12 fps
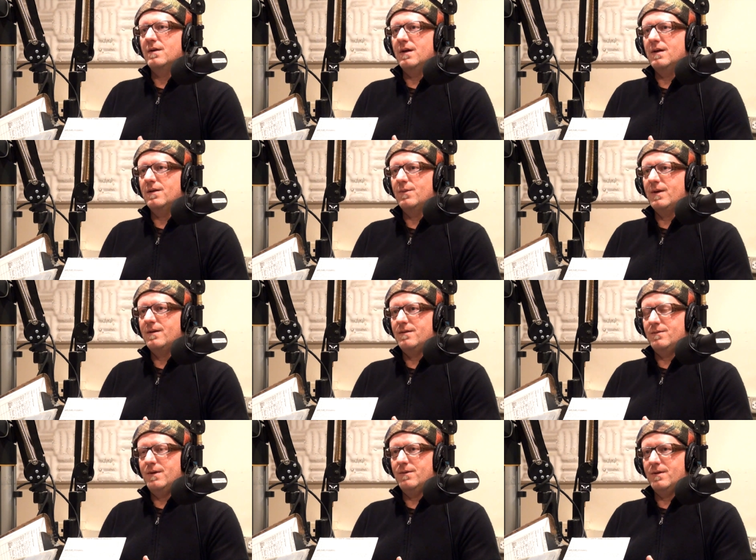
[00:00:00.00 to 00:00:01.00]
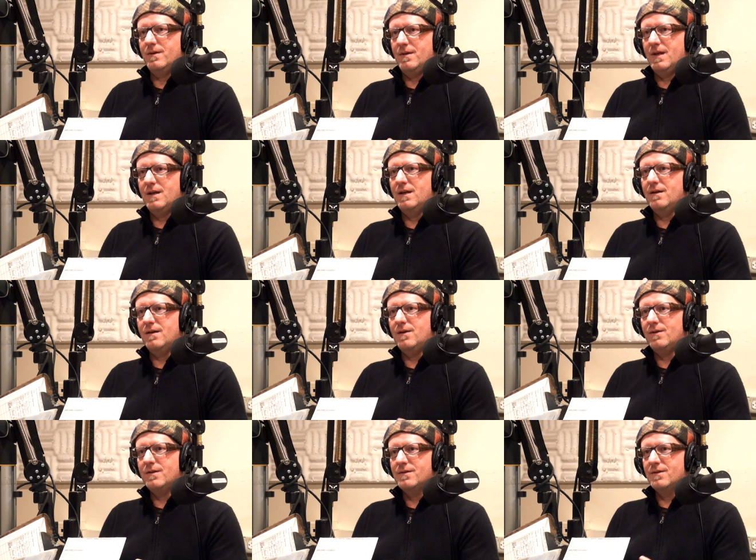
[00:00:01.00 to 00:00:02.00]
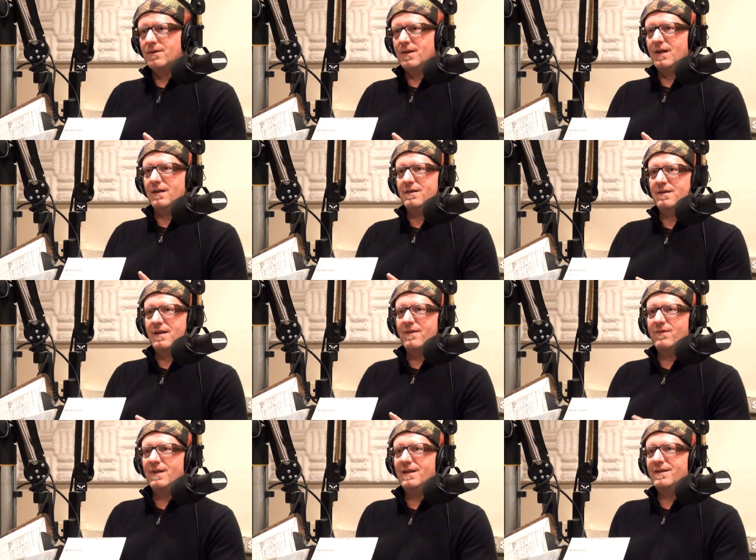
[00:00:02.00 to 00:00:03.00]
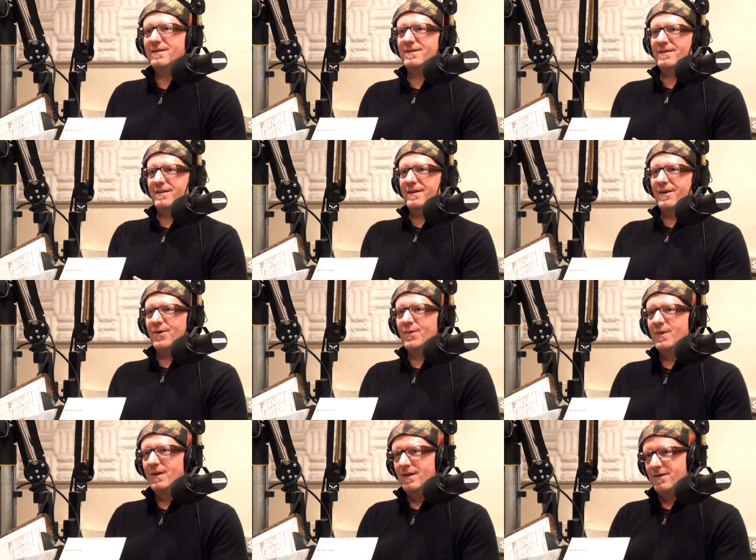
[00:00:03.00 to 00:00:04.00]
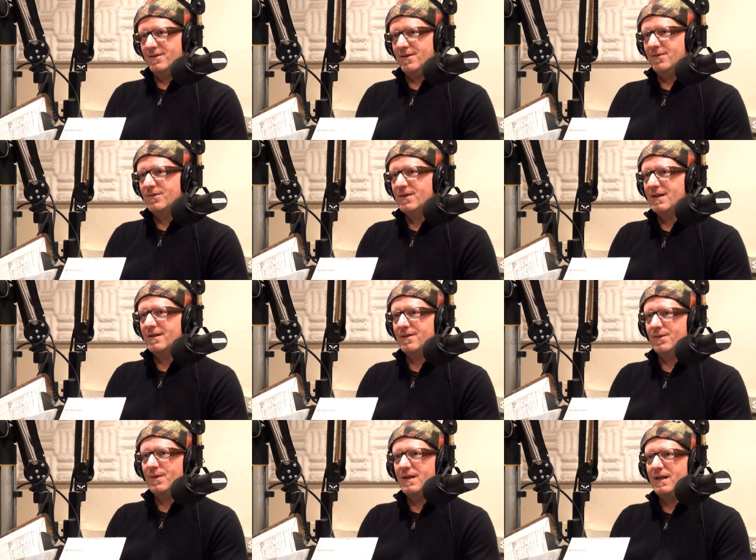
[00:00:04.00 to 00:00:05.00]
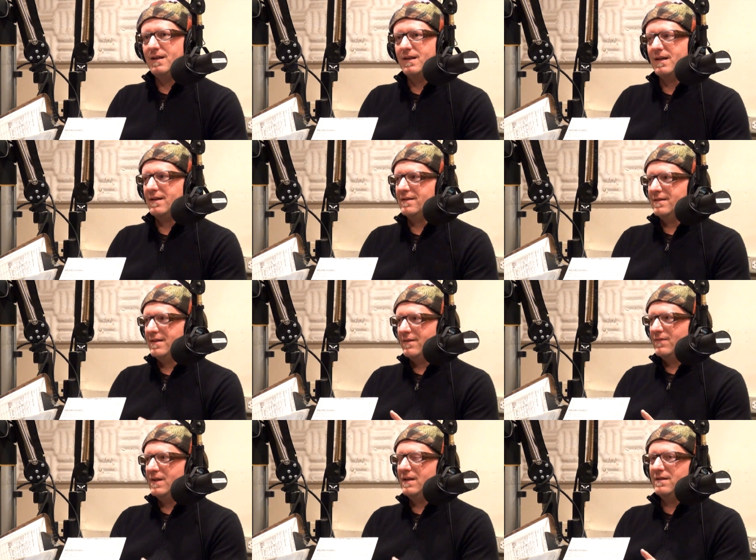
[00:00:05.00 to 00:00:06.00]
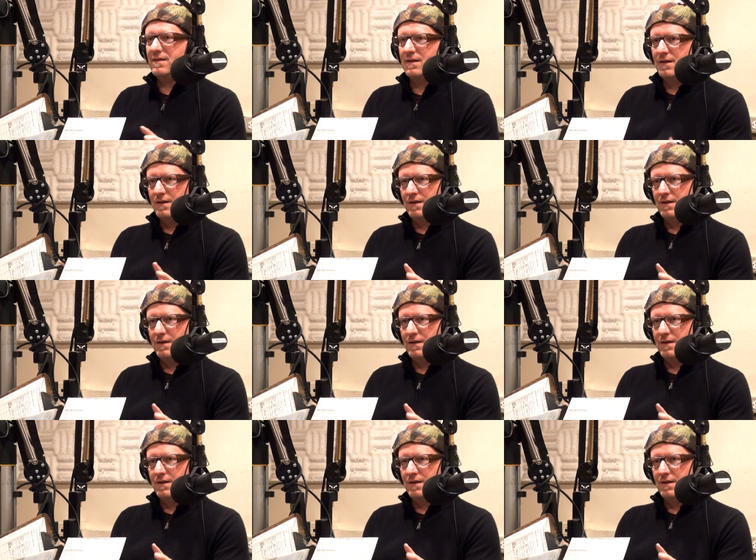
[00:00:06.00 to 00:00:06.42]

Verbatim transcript: And we, we were thinking, oh, this looks like a 70s, you know, surf scene. So we need like a 70s.